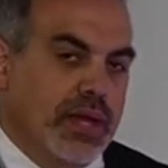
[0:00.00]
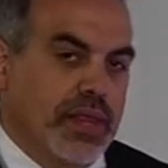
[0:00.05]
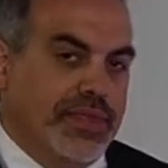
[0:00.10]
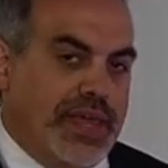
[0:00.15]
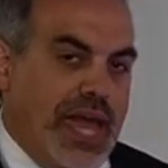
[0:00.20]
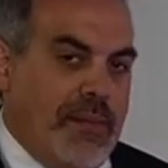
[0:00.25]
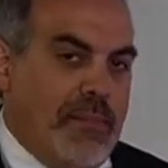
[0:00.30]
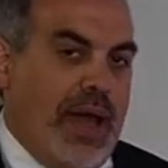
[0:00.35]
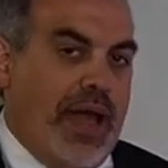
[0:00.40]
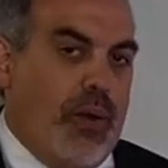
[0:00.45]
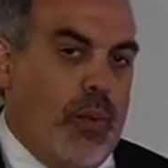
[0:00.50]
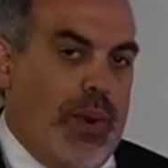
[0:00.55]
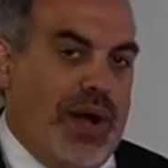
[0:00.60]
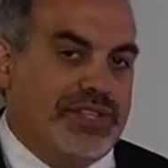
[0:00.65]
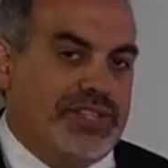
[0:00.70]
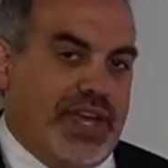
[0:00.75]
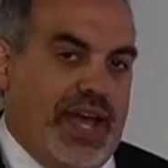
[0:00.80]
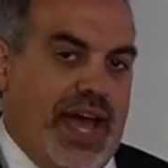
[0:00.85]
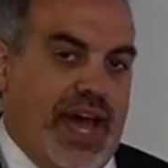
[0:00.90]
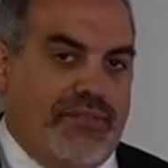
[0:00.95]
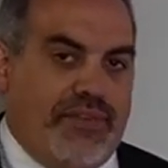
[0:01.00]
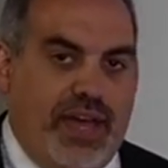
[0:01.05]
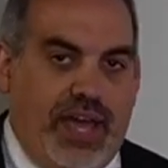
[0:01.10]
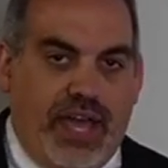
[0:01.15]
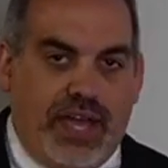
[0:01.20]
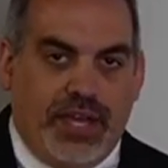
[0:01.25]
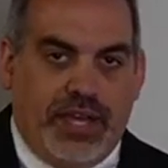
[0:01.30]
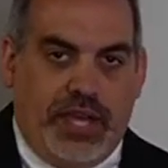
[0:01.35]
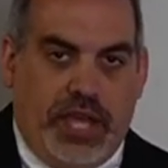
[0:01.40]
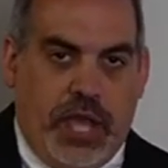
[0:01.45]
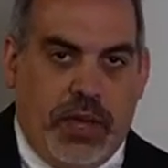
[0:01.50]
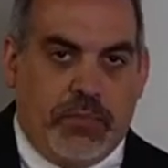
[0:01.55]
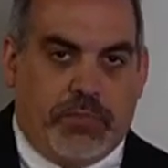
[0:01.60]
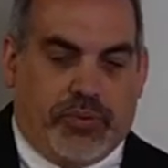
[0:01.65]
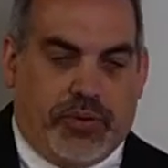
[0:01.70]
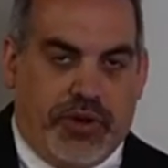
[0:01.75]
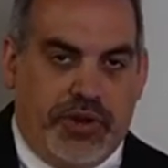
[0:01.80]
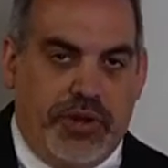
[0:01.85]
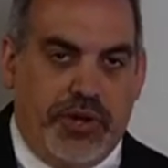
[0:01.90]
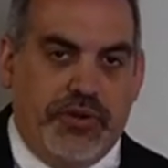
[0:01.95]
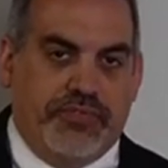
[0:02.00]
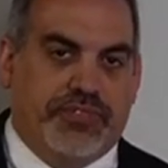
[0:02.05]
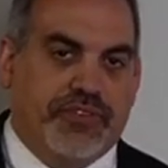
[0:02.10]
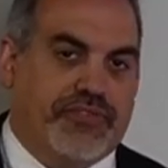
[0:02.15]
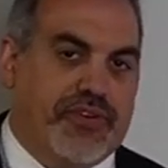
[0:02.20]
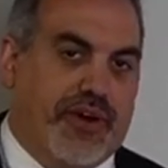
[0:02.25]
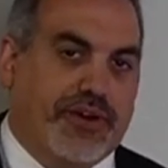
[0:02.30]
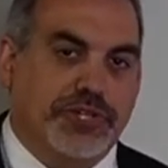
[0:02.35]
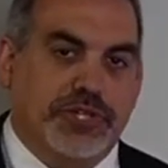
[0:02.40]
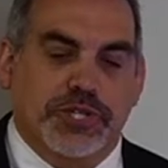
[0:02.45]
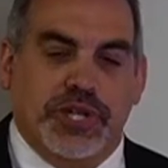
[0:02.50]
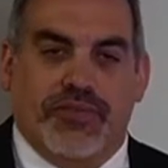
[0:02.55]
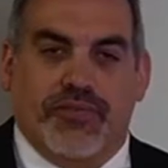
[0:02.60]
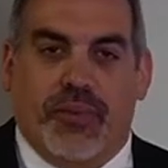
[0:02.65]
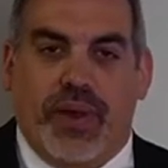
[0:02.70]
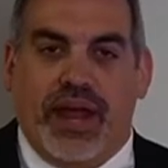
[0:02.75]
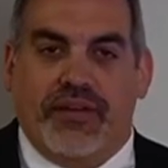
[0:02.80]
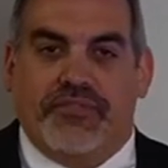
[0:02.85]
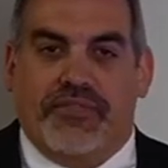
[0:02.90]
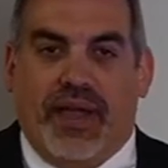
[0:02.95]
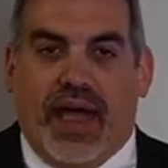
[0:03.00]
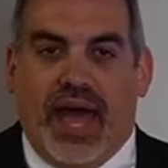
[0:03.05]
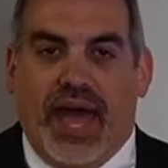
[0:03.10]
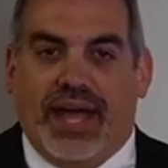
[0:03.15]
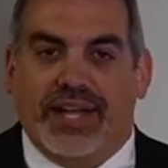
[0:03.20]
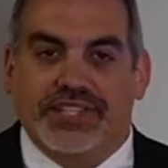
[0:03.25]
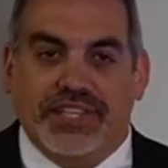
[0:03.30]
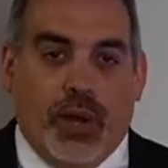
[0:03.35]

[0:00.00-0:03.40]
They might want to have a improved version of red flags,